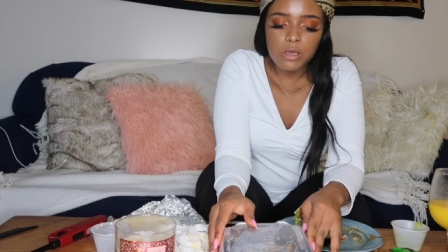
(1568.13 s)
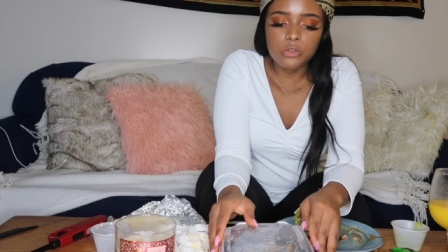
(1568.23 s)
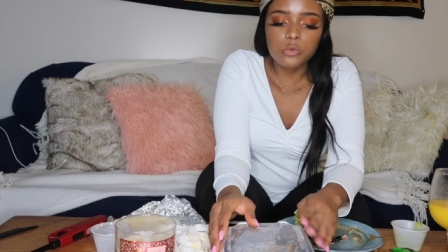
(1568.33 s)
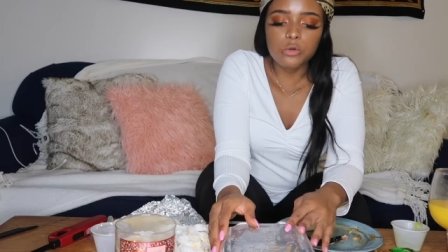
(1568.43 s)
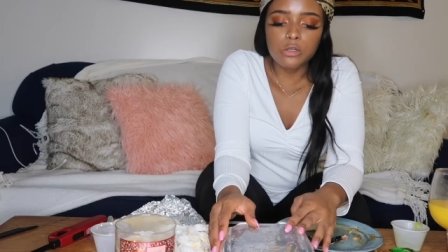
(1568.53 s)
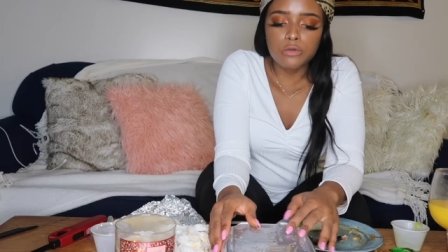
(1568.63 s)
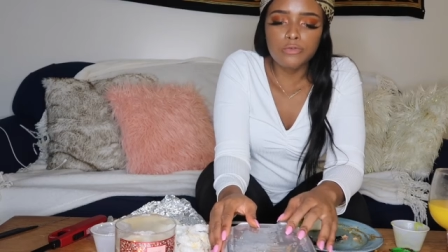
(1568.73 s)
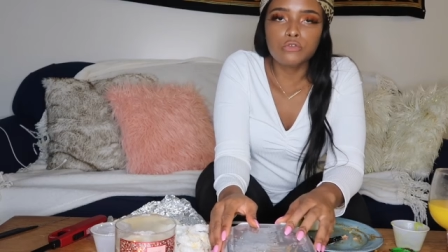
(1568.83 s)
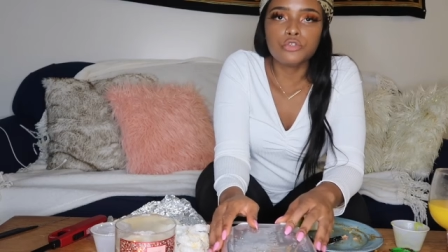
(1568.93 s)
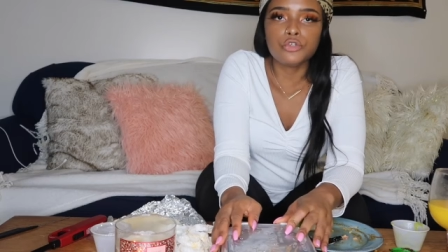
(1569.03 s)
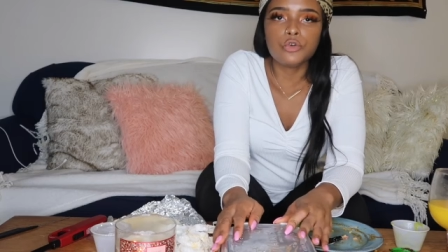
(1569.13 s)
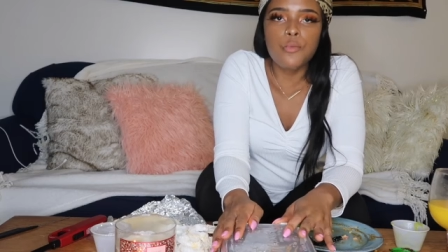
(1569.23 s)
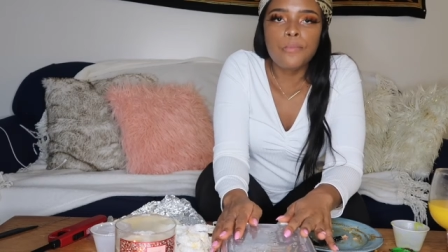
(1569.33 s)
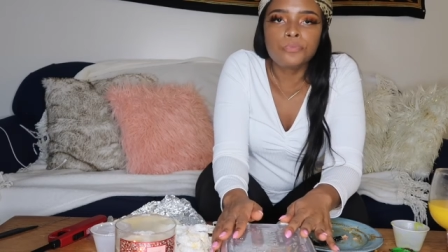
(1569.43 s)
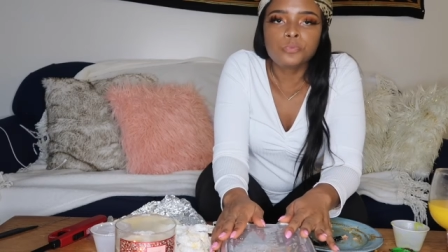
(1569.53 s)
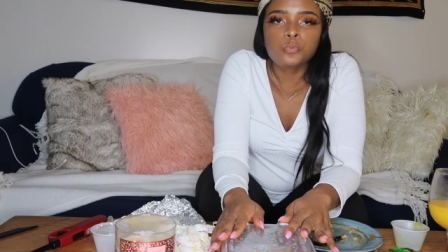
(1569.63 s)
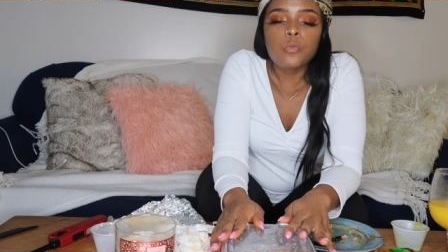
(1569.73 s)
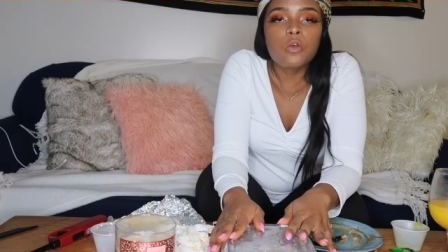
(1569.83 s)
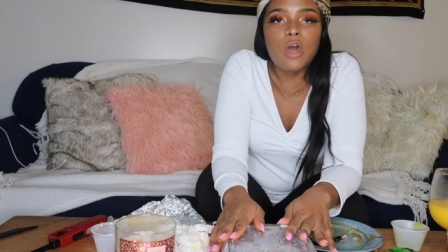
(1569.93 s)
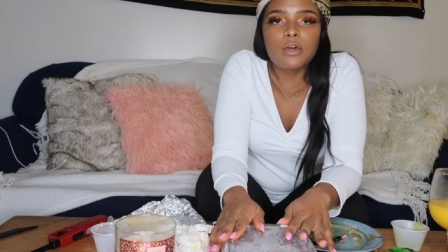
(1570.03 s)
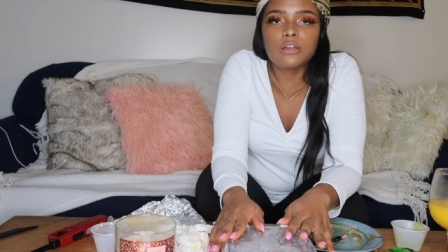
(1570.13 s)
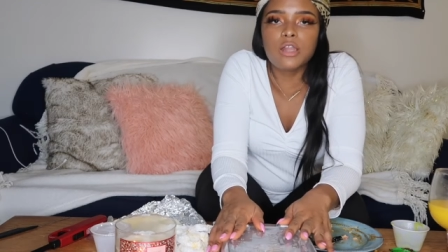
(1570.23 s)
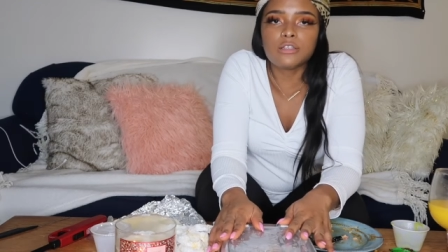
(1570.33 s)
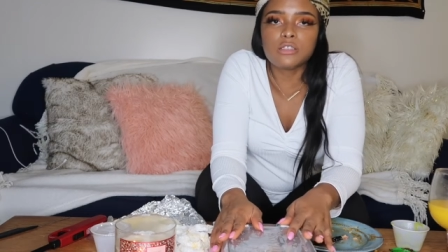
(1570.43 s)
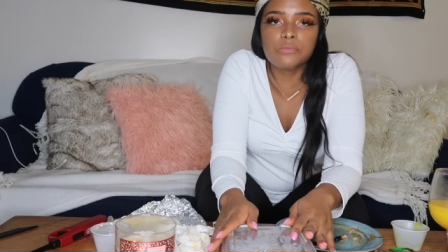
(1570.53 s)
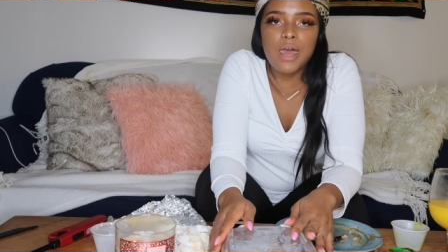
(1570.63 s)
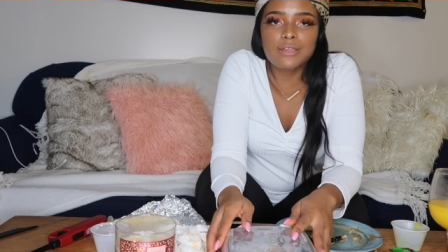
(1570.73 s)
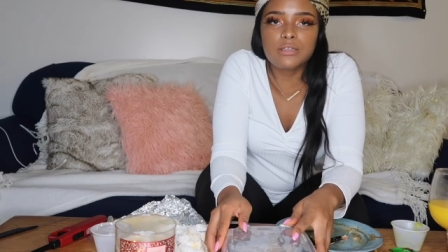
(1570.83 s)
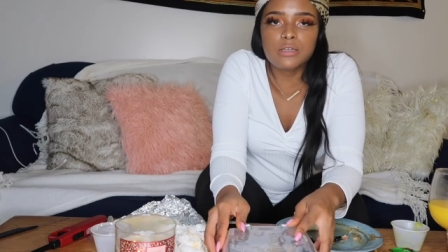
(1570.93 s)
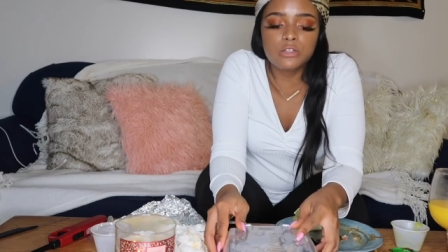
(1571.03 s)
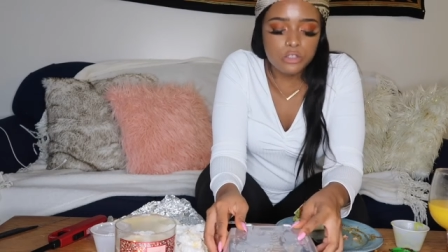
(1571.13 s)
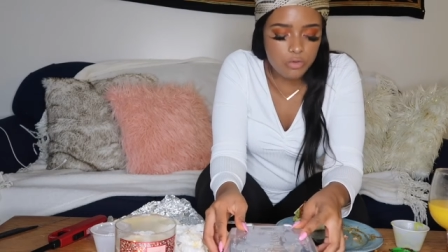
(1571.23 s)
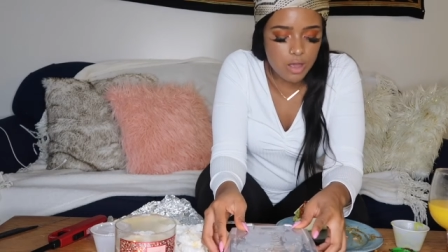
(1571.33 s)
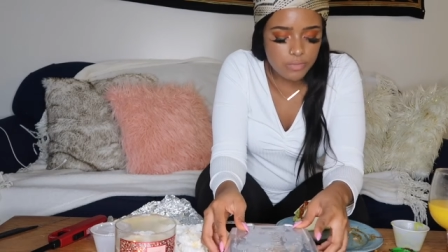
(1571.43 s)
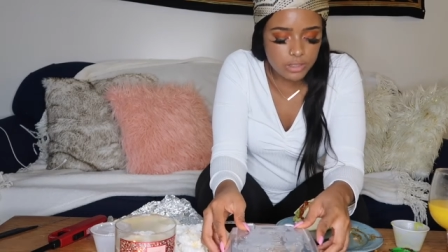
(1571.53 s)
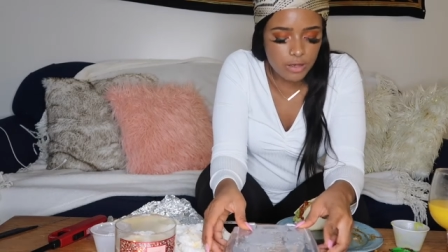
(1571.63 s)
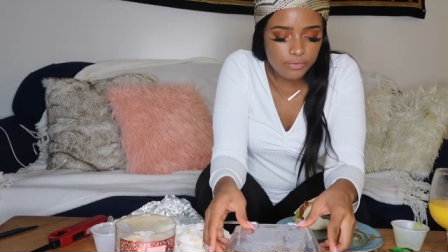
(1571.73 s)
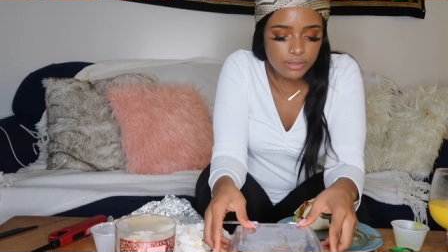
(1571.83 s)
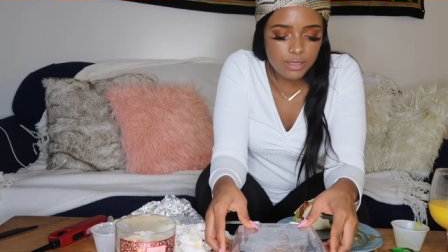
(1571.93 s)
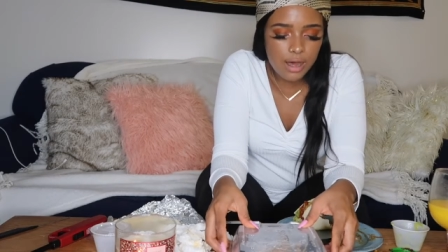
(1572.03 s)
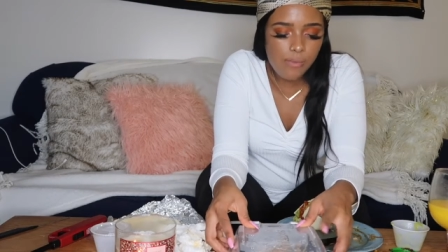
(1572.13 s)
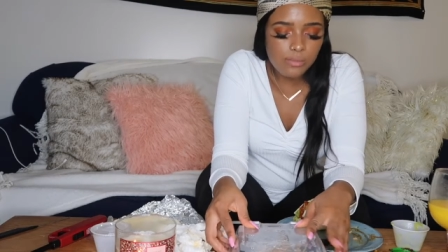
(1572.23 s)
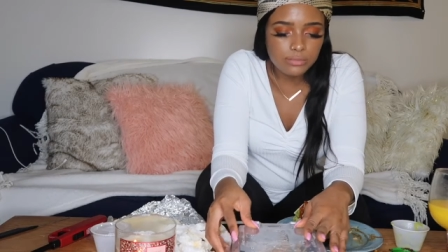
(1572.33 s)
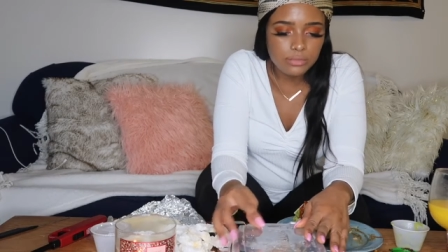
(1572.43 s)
in the world of YouTube that connected back to Instagram and stuff like that.